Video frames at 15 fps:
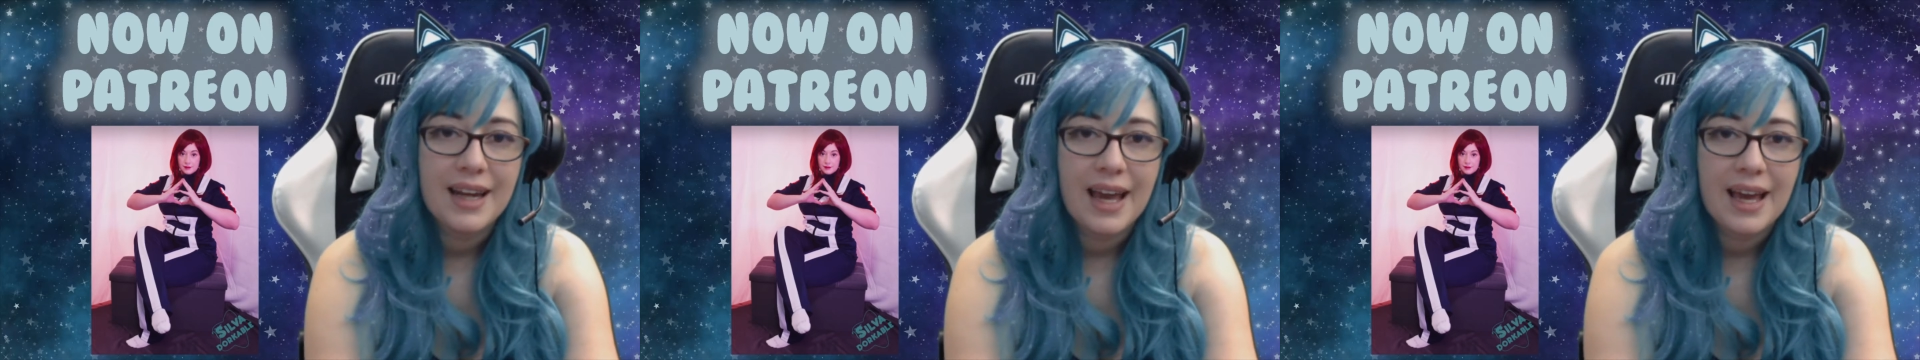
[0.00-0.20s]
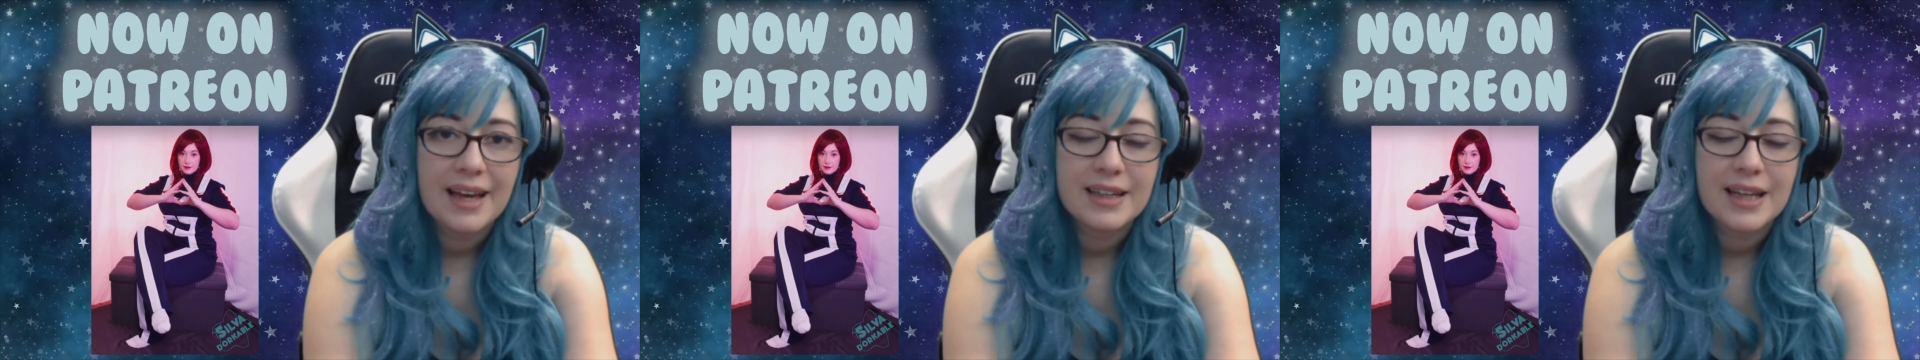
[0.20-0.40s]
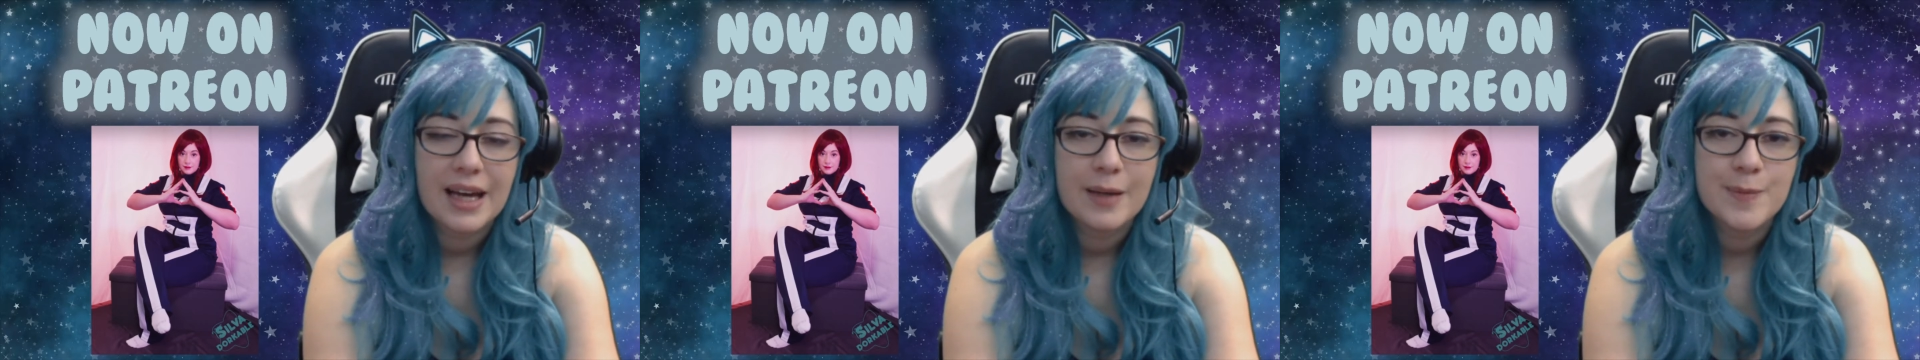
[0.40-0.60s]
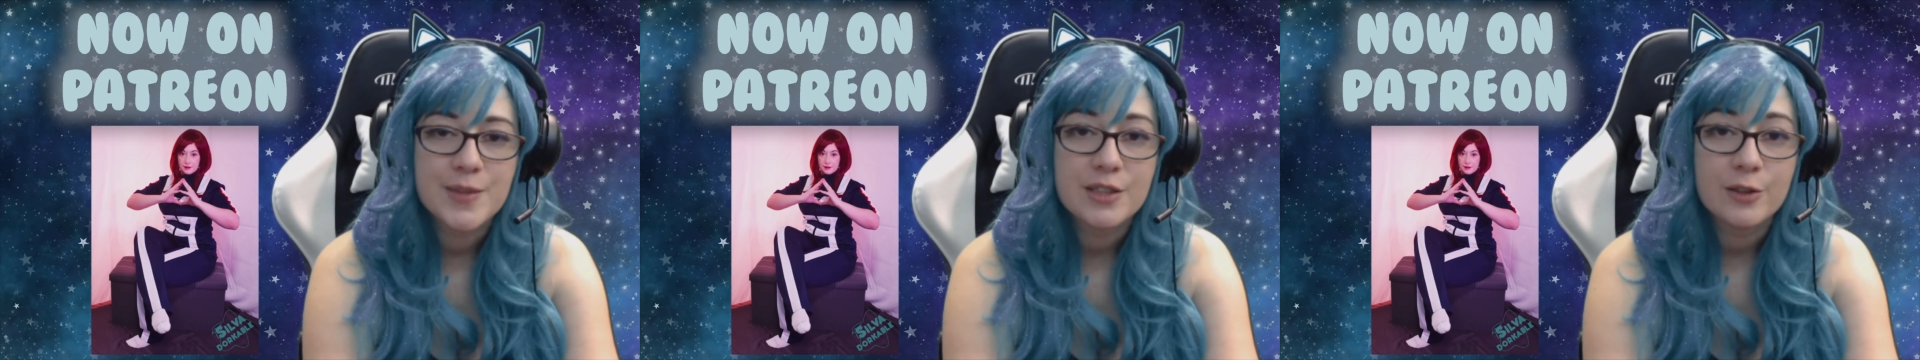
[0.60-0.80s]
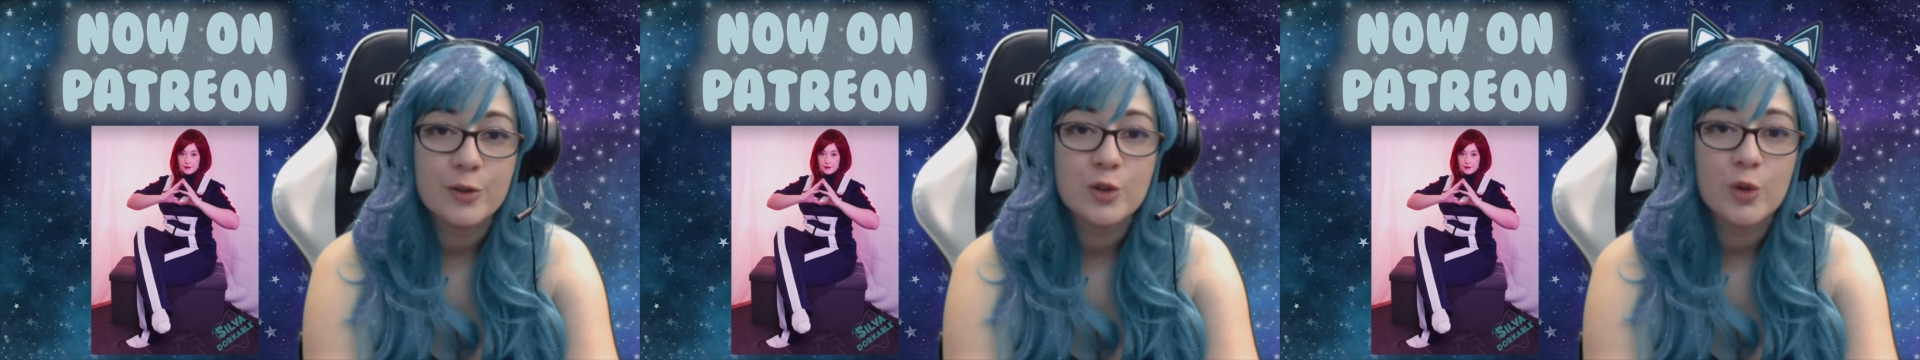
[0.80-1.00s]
and I'm
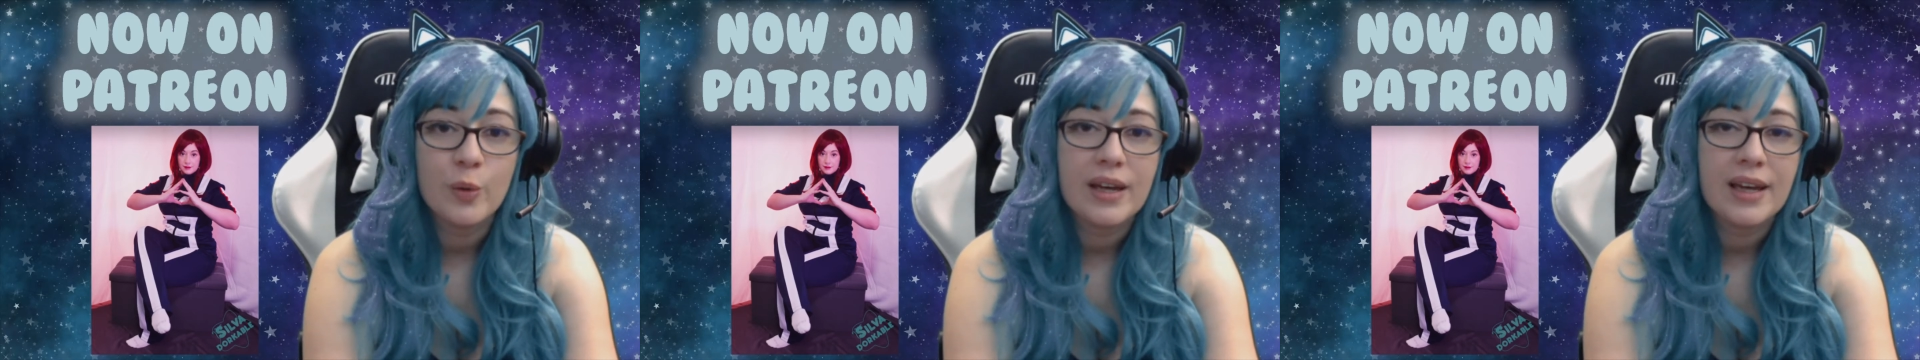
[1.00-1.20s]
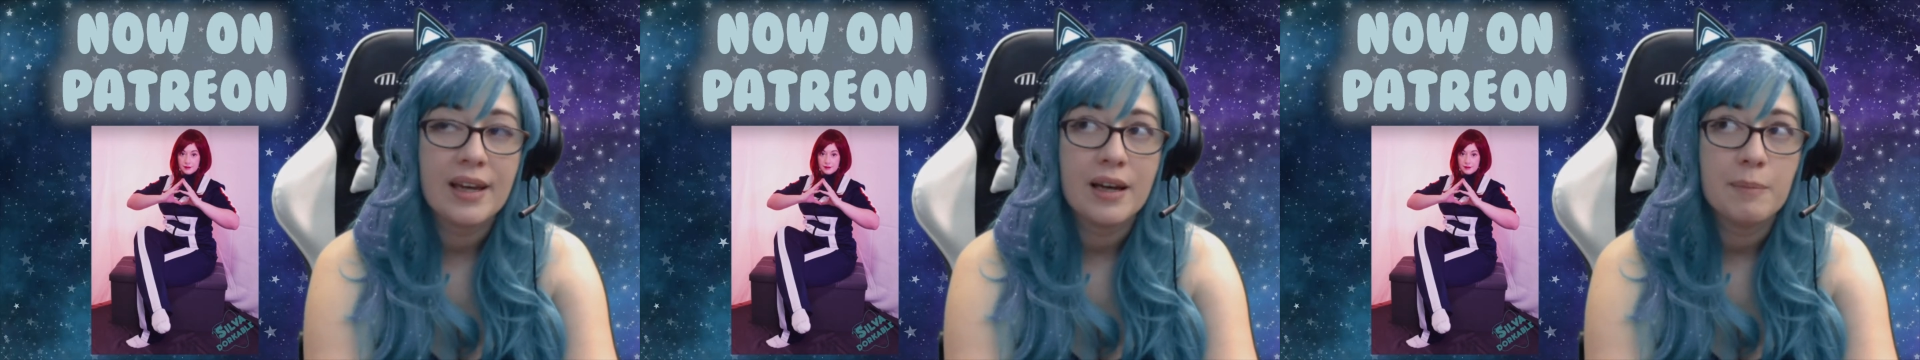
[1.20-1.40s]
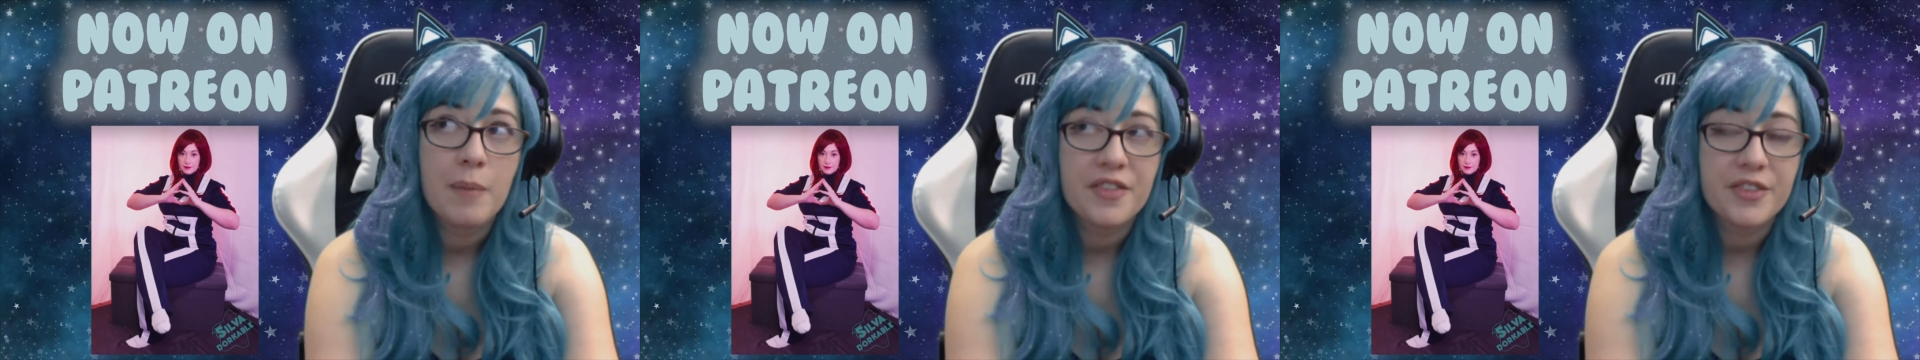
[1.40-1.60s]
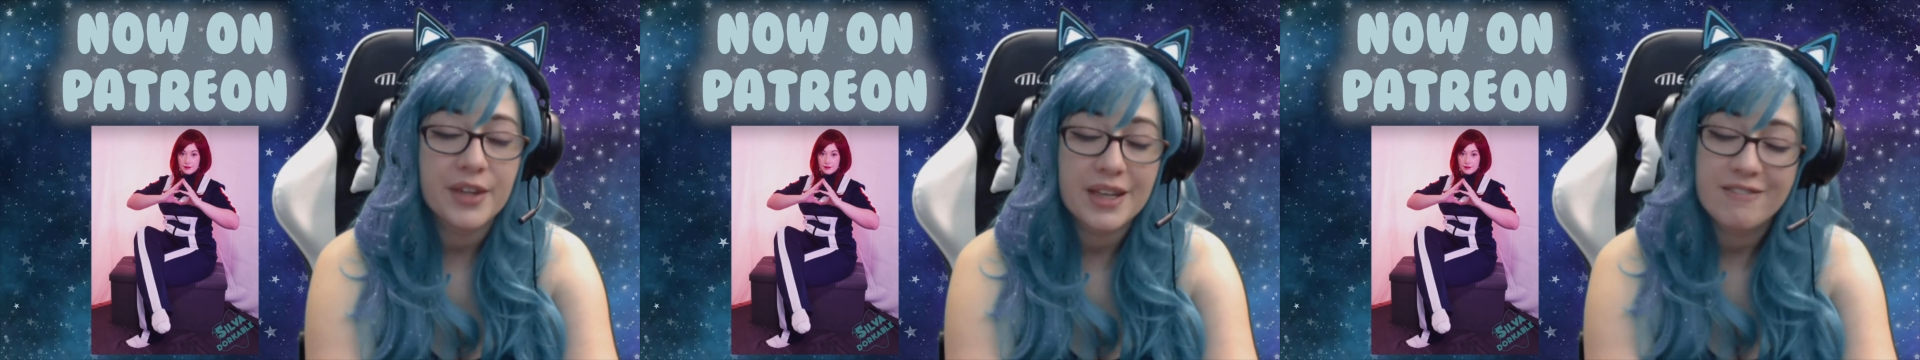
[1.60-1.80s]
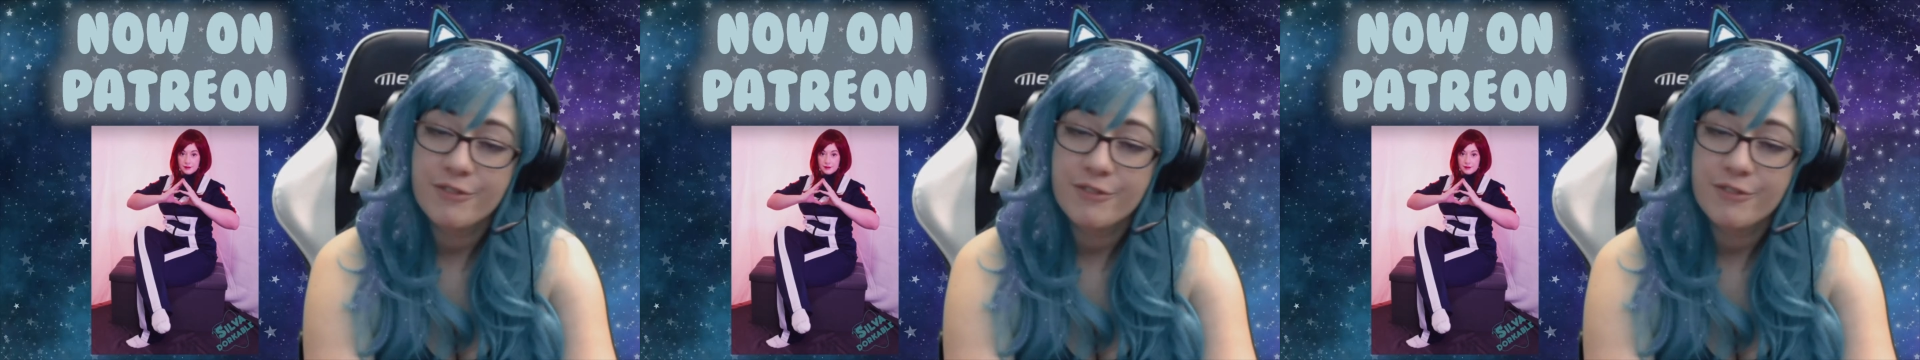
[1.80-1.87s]
still doing monthly